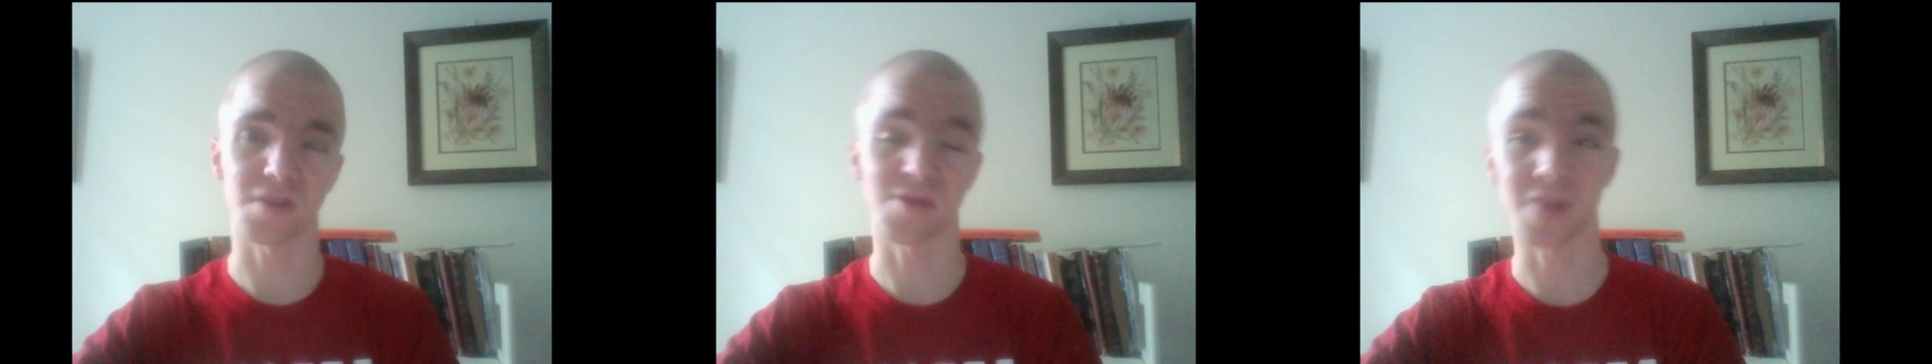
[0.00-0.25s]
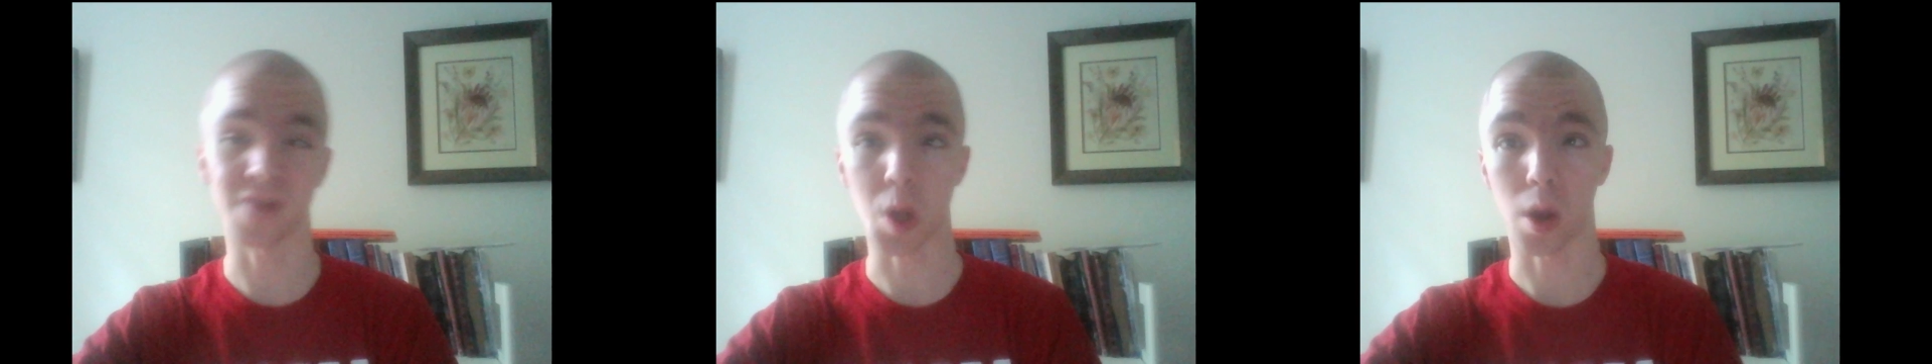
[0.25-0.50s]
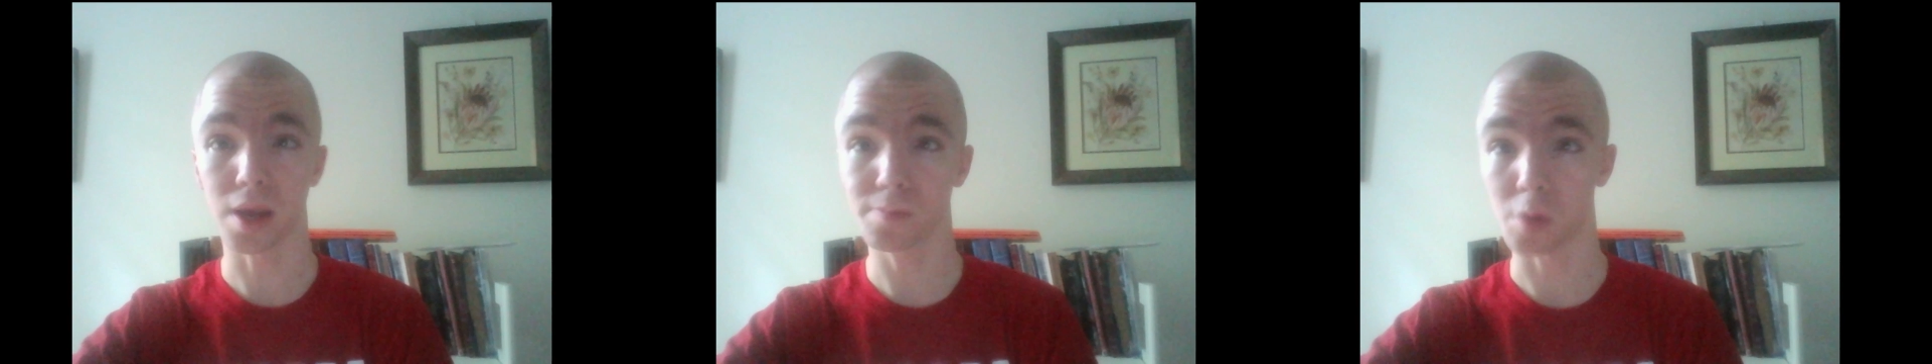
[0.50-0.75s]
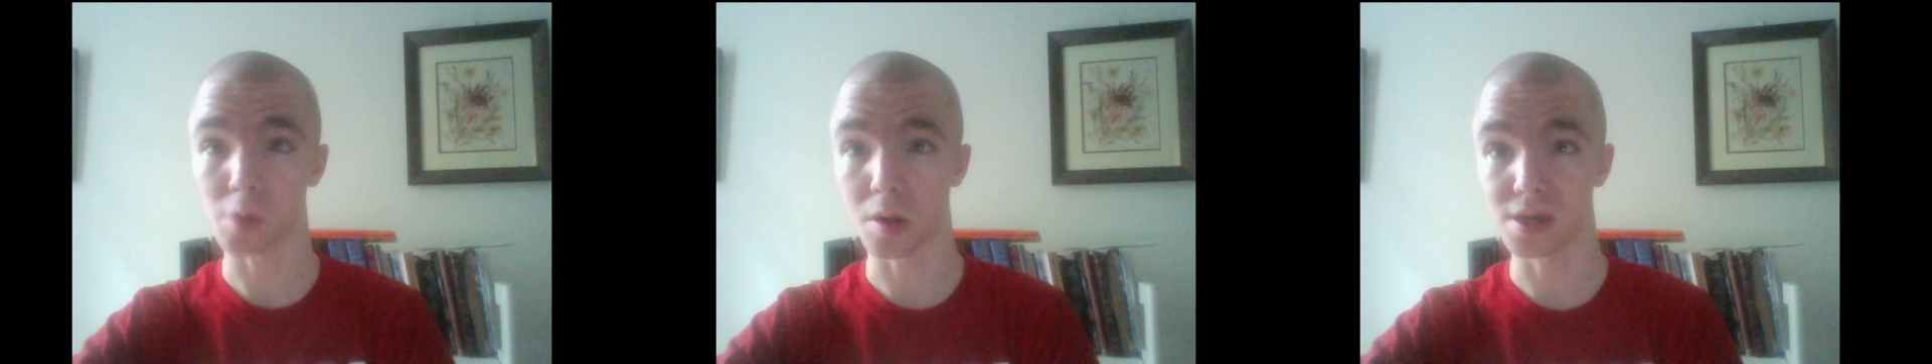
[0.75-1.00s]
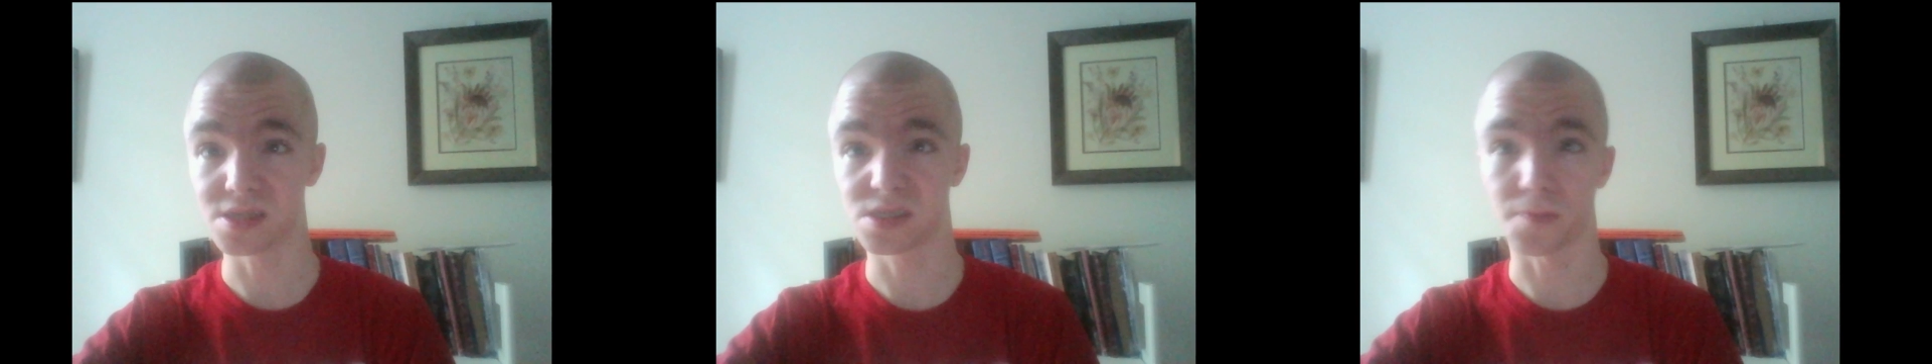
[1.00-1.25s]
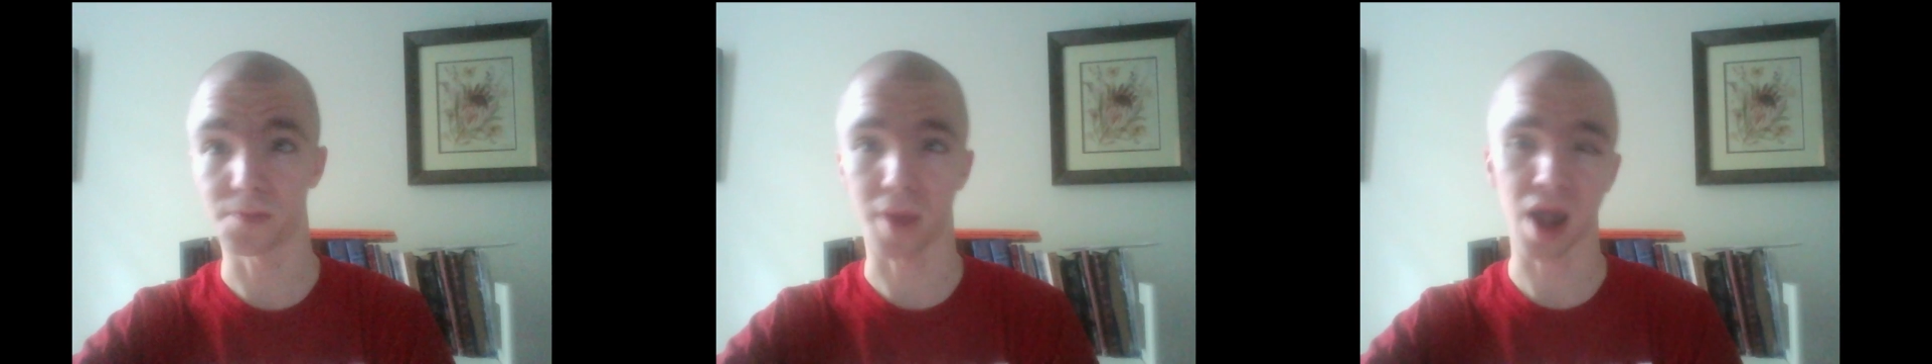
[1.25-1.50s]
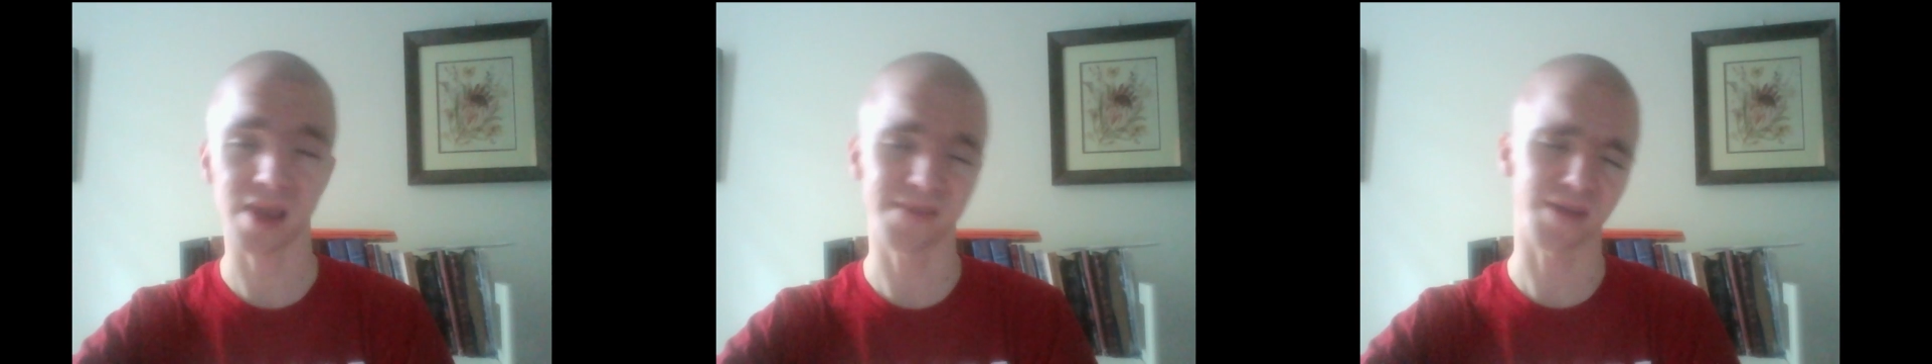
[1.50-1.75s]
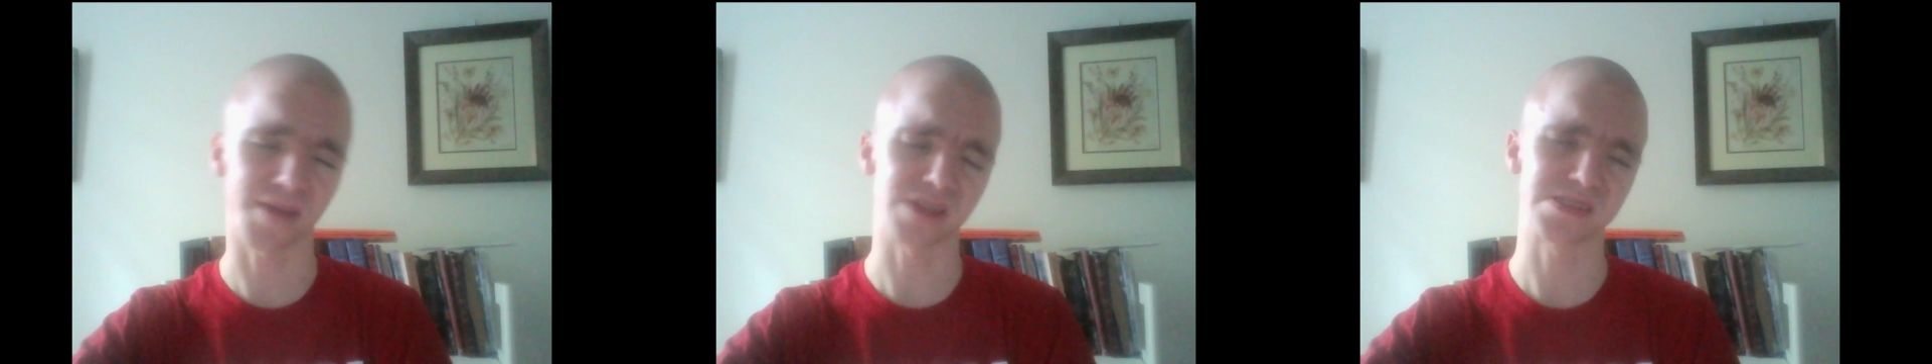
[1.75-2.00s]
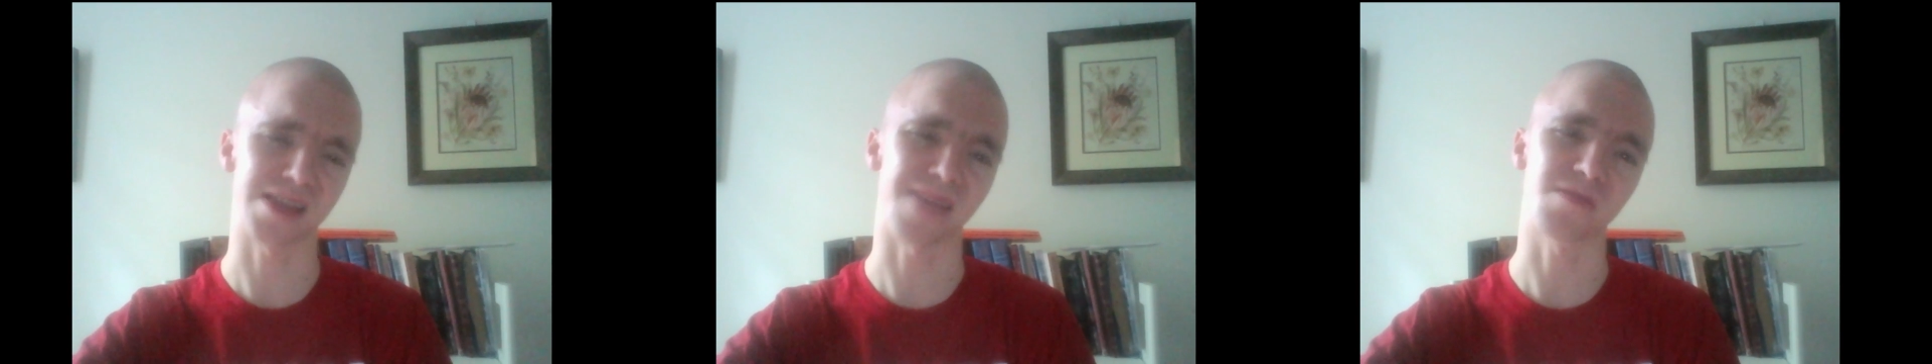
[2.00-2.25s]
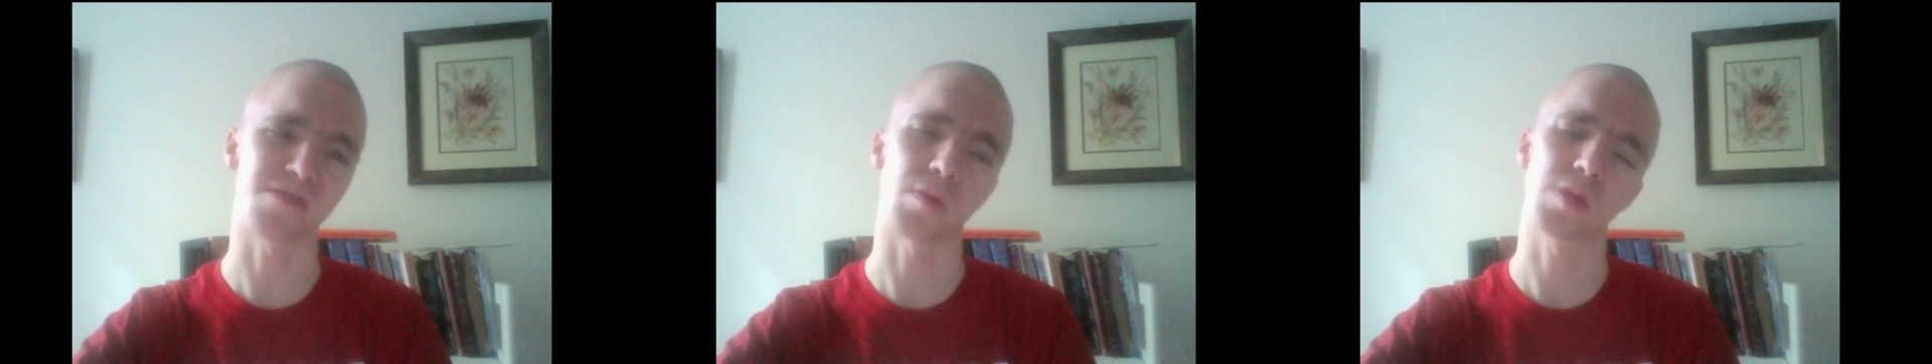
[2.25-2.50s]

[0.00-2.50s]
video I uploaded is The Binding of Isaac Afterworth